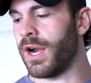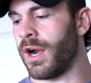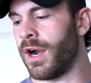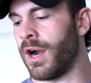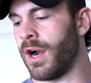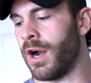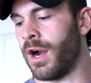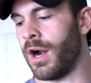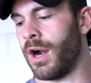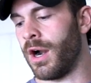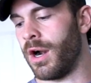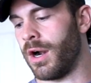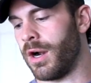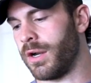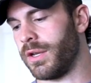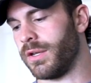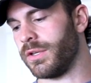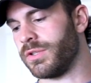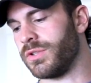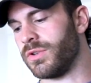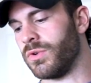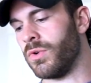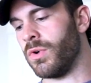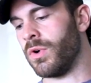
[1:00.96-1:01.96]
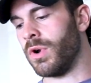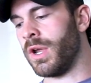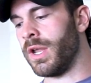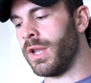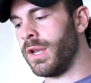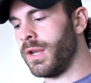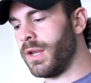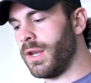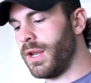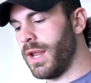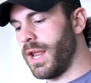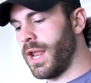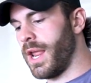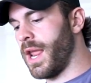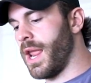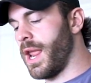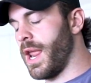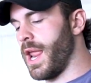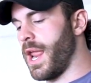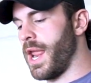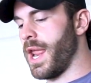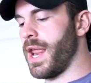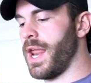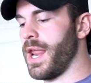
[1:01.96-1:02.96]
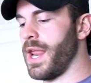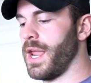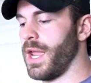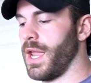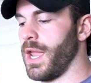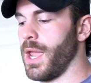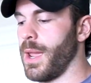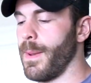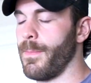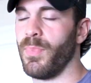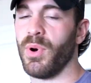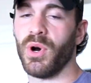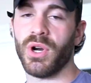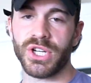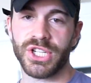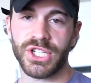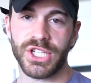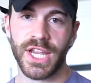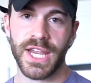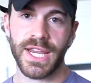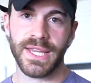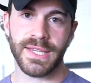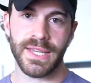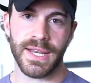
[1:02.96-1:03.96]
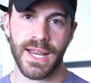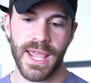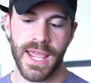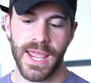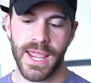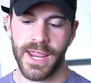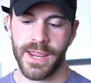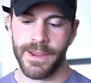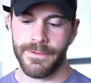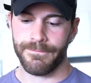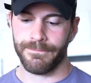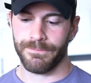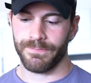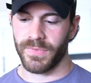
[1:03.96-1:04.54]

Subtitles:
are doing a push day today.